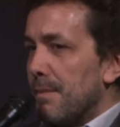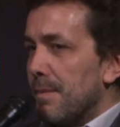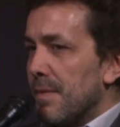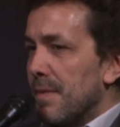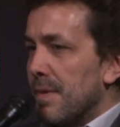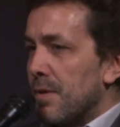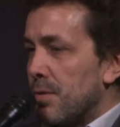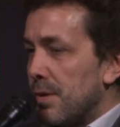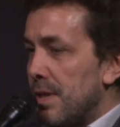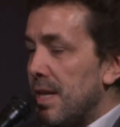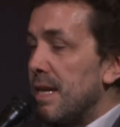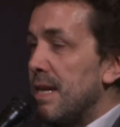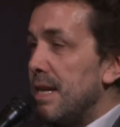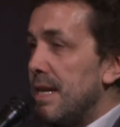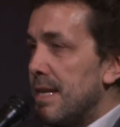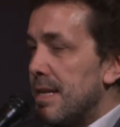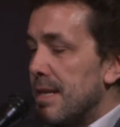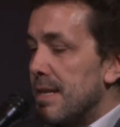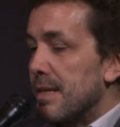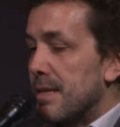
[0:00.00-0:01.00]
Today,
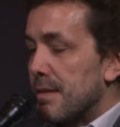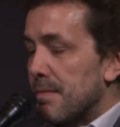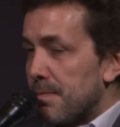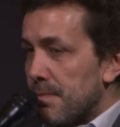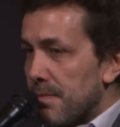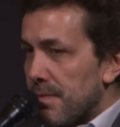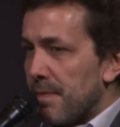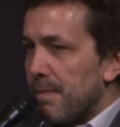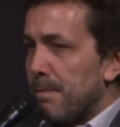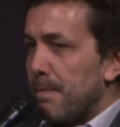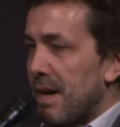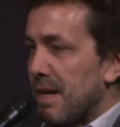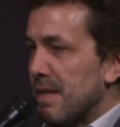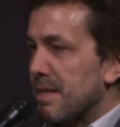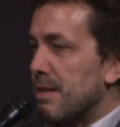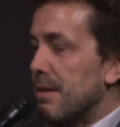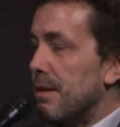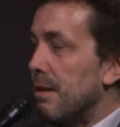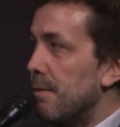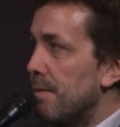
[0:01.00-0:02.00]
it is
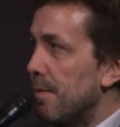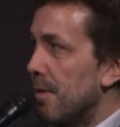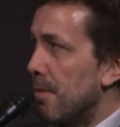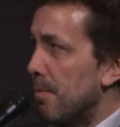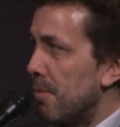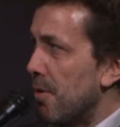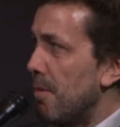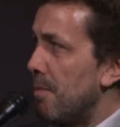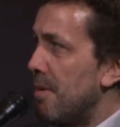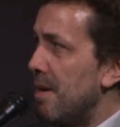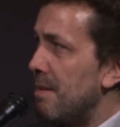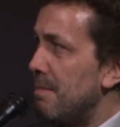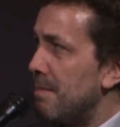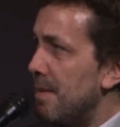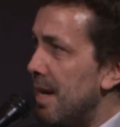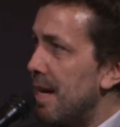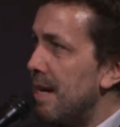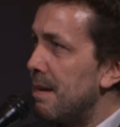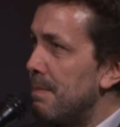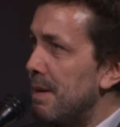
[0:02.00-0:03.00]
part of the problem
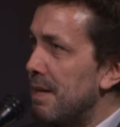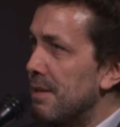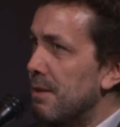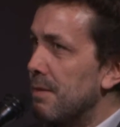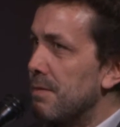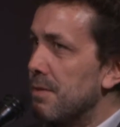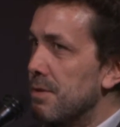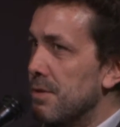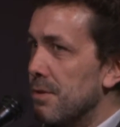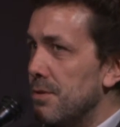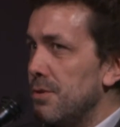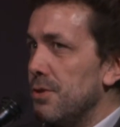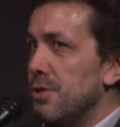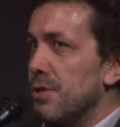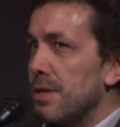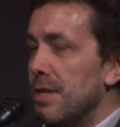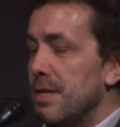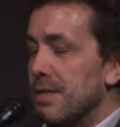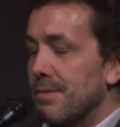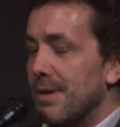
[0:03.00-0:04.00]
and part of the
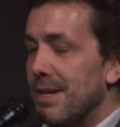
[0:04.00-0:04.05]
solution as well.